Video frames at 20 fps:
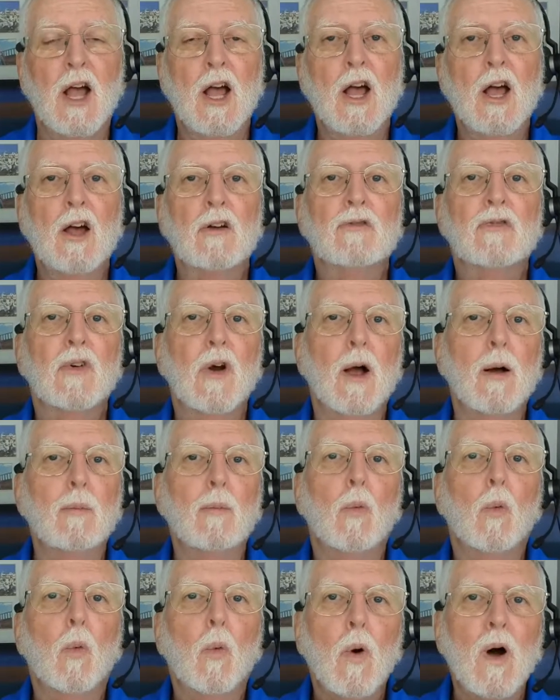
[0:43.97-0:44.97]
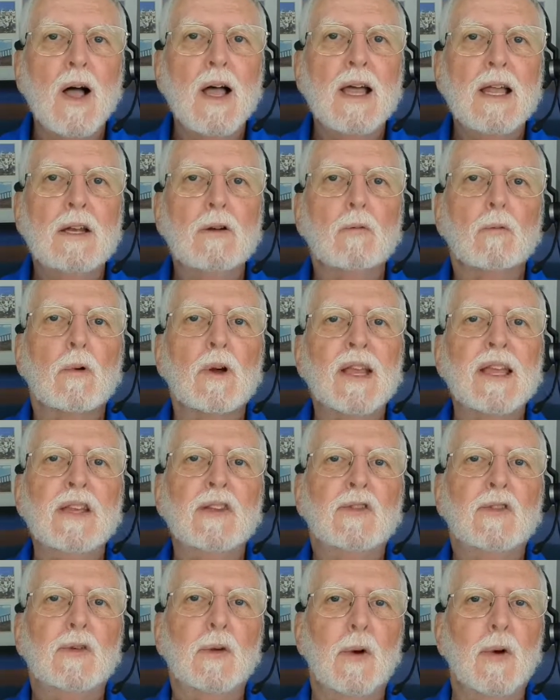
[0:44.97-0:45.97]
from one
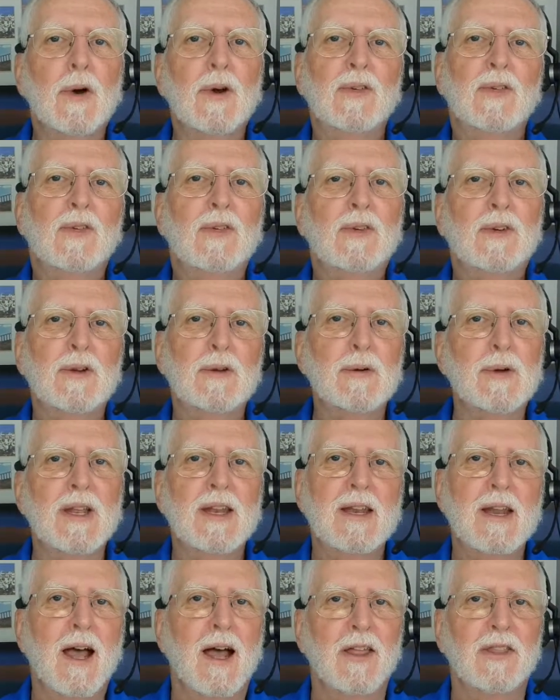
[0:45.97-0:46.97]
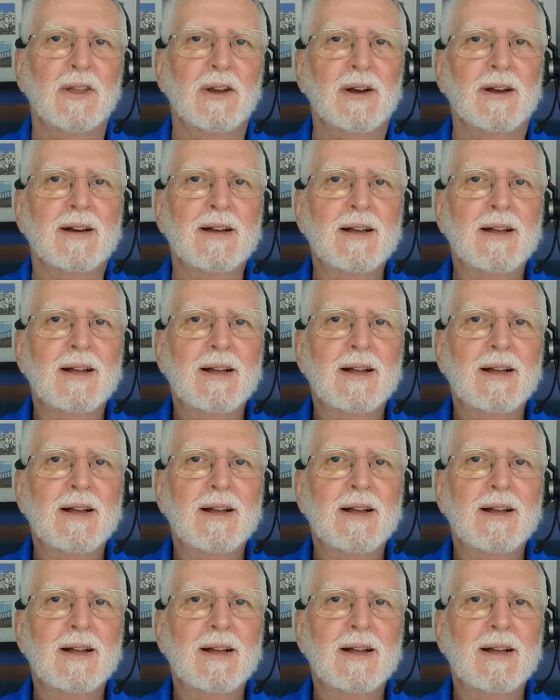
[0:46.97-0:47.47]
resource to another.